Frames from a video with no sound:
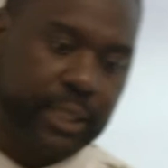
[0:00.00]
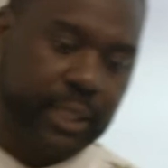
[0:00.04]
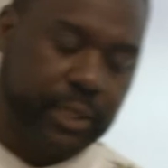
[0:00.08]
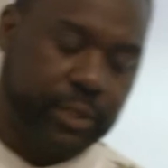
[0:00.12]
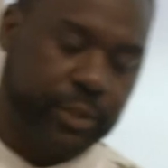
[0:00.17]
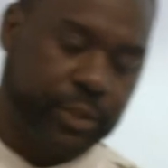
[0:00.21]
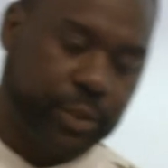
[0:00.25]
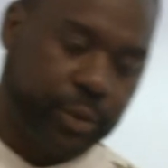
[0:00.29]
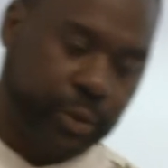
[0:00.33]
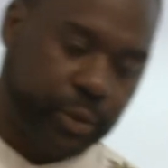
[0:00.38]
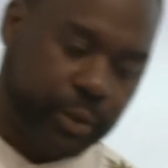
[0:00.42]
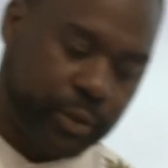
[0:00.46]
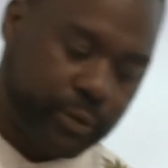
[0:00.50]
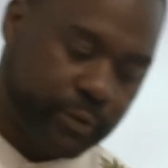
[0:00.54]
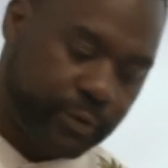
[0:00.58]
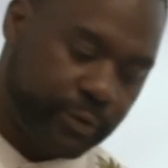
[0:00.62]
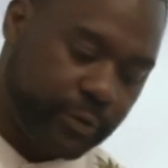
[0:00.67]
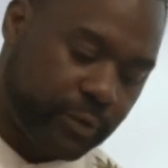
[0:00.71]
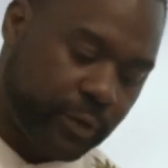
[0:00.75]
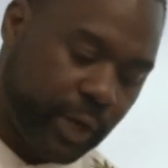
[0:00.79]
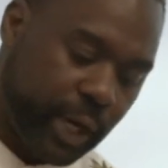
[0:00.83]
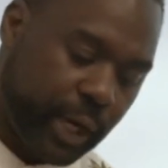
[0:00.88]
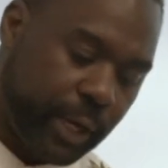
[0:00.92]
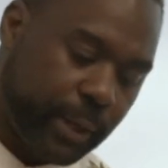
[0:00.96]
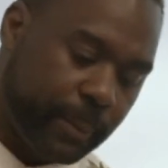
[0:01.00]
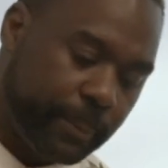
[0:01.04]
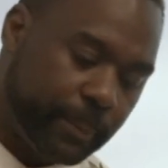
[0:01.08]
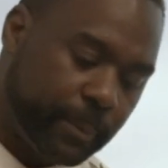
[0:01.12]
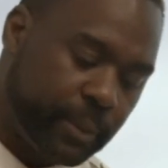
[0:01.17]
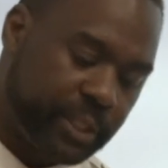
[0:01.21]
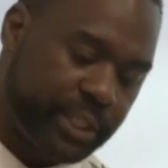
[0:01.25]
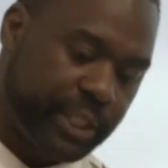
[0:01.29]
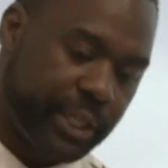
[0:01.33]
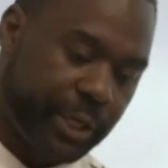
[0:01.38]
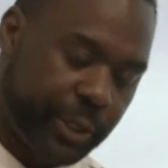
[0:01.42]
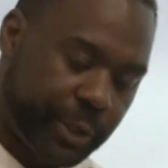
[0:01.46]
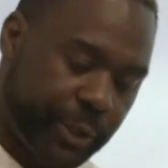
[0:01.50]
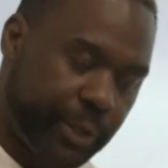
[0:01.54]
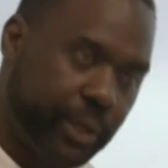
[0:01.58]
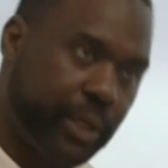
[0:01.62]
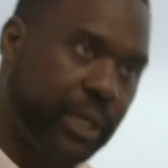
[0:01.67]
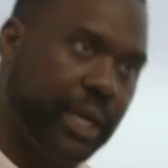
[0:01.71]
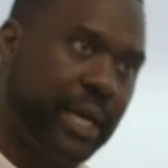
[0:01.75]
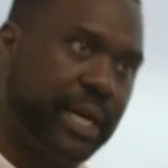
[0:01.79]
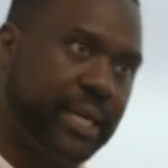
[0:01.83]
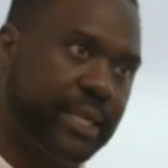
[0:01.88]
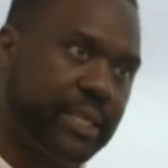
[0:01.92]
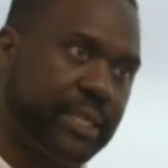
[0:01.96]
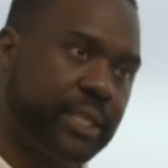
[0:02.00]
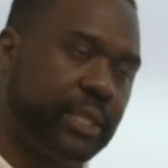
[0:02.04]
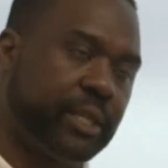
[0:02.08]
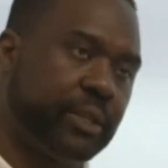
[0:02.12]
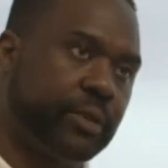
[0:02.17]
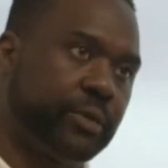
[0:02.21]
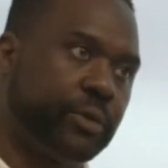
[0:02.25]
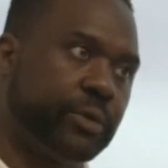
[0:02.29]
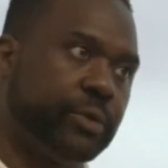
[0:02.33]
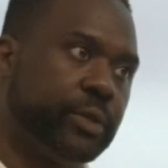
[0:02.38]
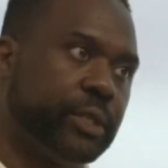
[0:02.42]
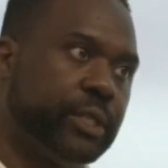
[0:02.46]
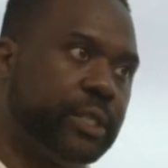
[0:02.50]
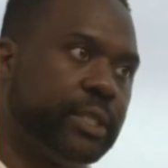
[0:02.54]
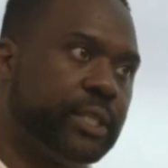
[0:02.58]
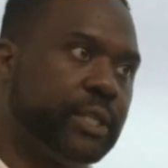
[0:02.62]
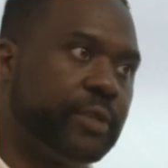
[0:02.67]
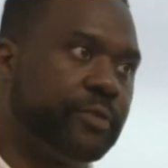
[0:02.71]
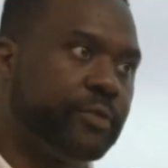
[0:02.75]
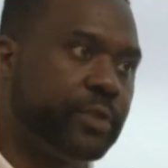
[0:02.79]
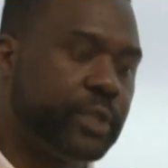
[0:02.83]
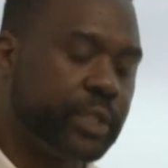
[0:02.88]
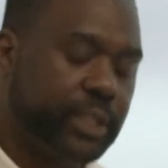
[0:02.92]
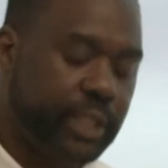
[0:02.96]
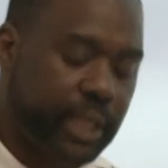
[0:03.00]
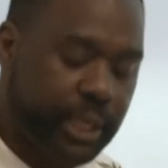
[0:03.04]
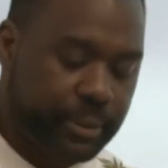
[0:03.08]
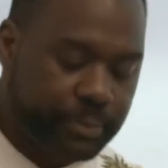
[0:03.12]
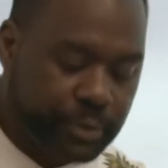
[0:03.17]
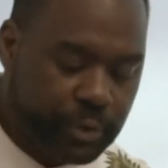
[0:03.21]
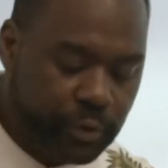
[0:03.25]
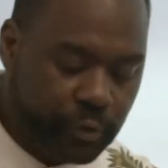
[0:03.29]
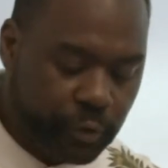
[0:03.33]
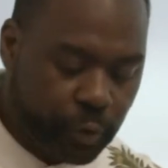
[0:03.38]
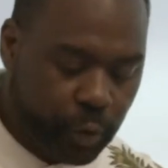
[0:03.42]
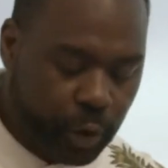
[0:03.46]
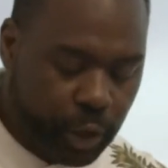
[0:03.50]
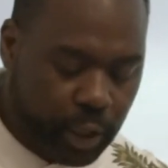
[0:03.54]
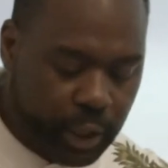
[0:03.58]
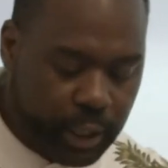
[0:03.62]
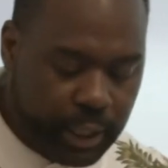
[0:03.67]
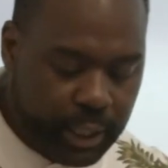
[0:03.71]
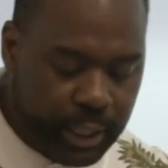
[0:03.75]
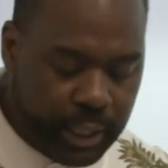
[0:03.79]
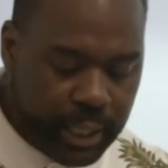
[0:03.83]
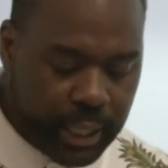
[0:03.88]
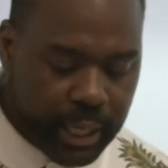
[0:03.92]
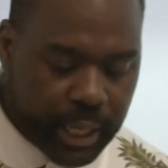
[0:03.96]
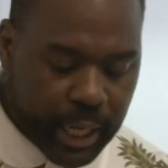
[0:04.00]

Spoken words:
sort of materializing through these different types of work.